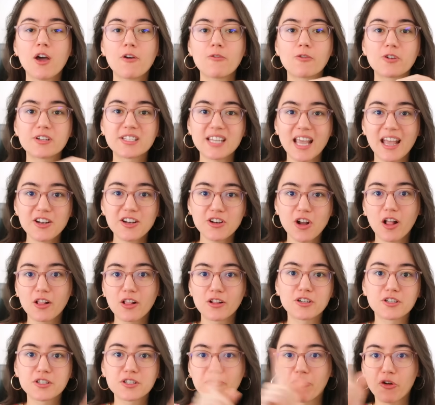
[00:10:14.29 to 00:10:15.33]
for
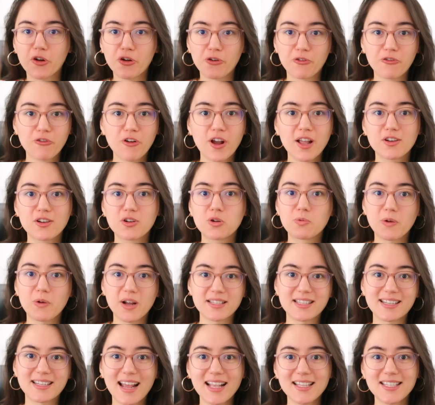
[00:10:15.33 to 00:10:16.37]
$10 for your friend who
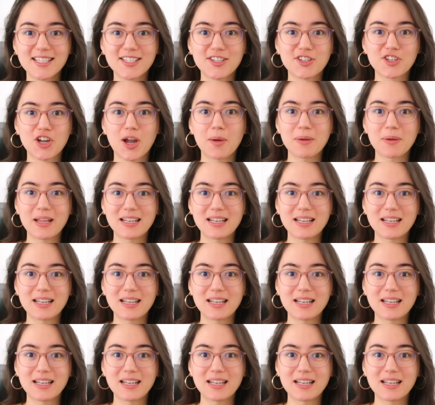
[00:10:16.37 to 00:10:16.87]
runs an Etsy shop